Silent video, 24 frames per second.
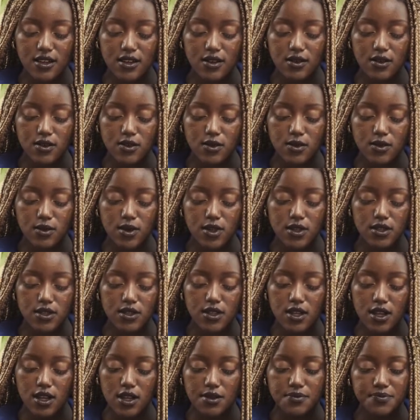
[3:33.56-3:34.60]
what is
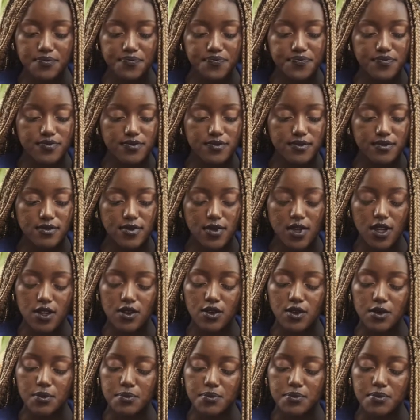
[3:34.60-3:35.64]
that?
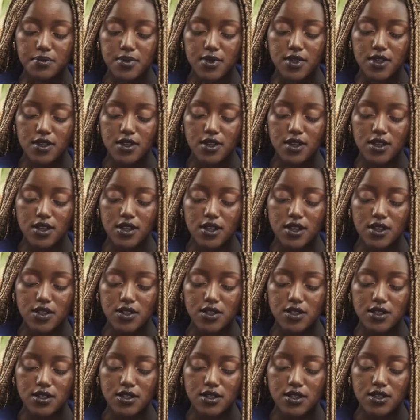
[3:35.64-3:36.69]
Nope, not
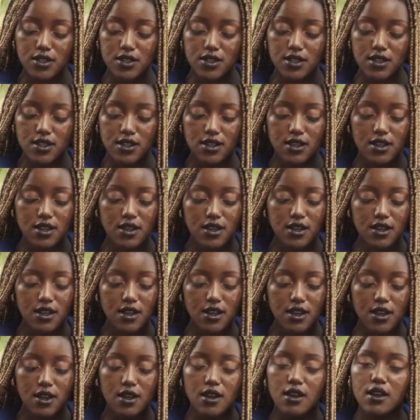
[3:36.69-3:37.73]
connections.
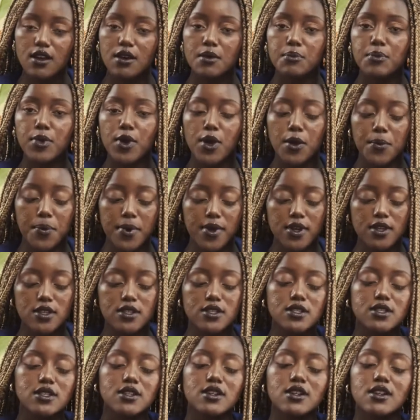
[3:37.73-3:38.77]

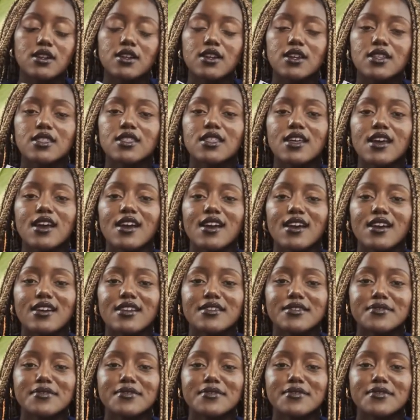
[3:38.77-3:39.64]
Purpose. Look at that.